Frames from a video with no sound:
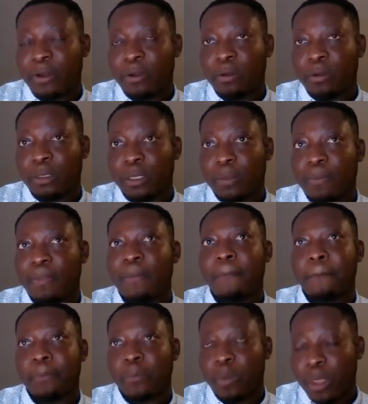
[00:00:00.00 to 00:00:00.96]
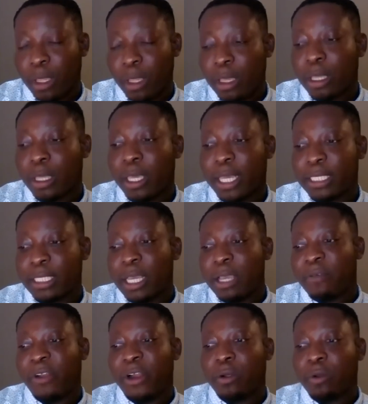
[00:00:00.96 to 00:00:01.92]
very good. Yes,
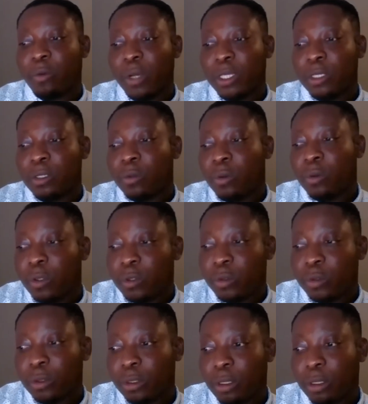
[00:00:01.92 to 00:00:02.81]
very good. When you go to